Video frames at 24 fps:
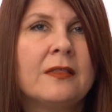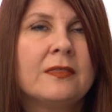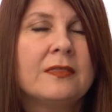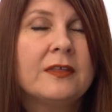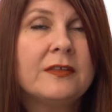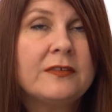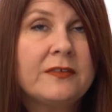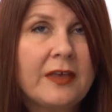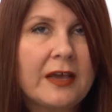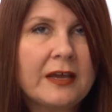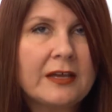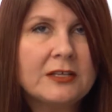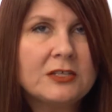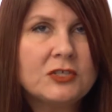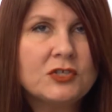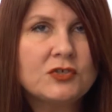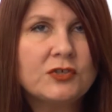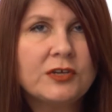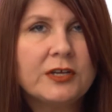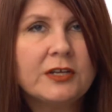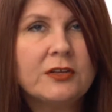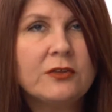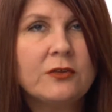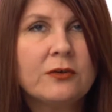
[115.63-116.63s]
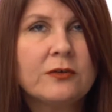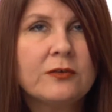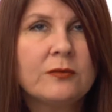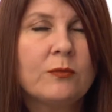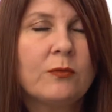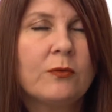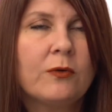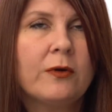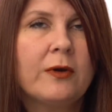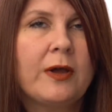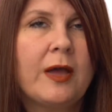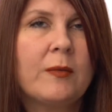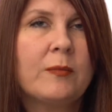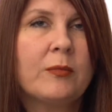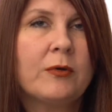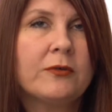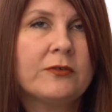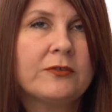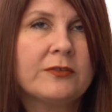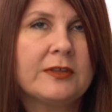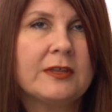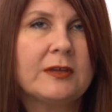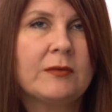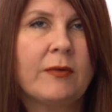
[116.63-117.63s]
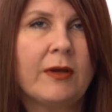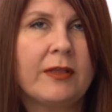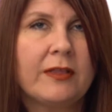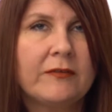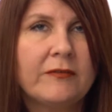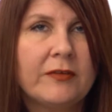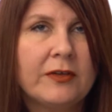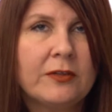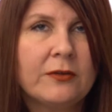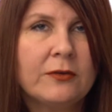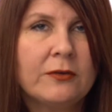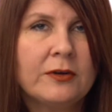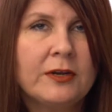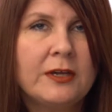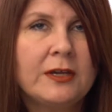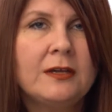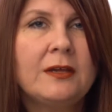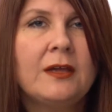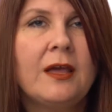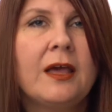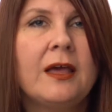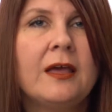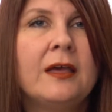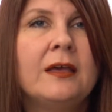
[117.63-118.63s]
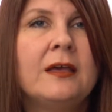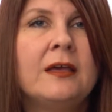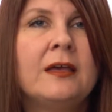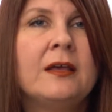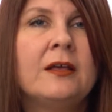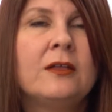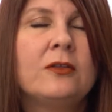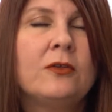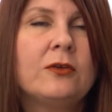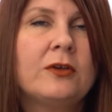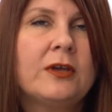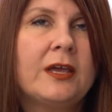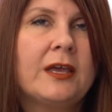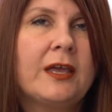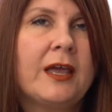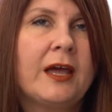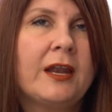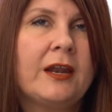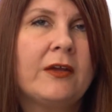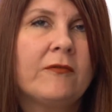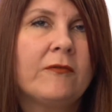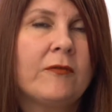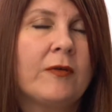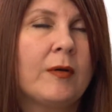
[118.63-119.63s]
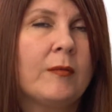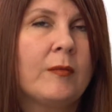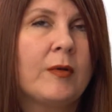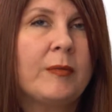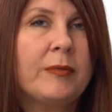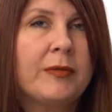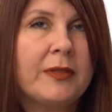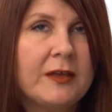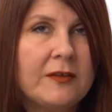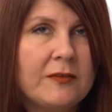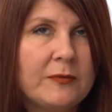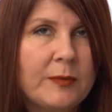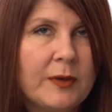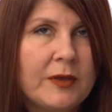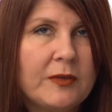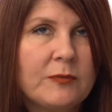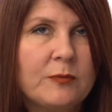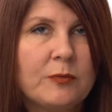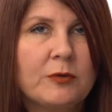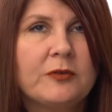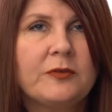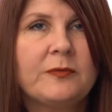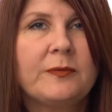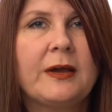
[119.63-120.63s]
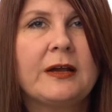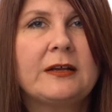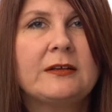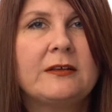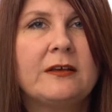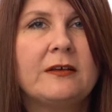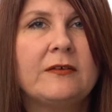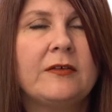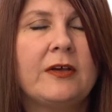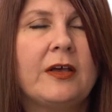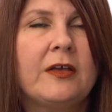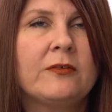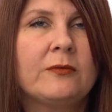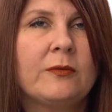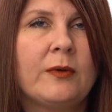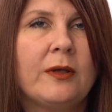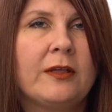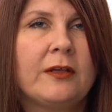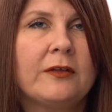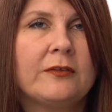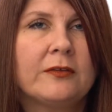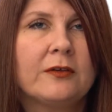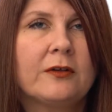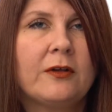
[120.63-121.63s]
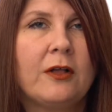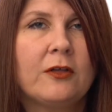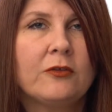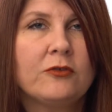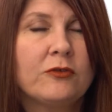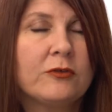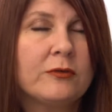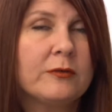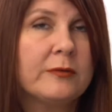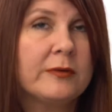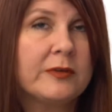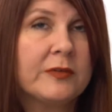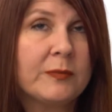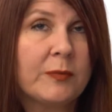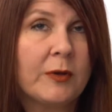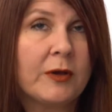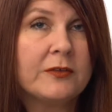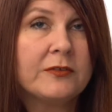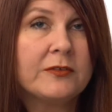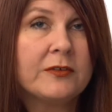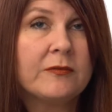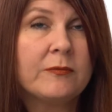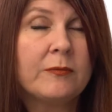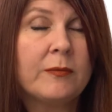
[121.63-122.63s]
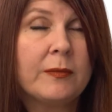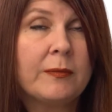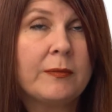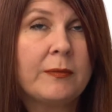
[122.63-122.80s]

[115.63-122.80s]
The second strand looks more at personally relevant learning, looking at it from a place-based perspective as well as a culturally responsive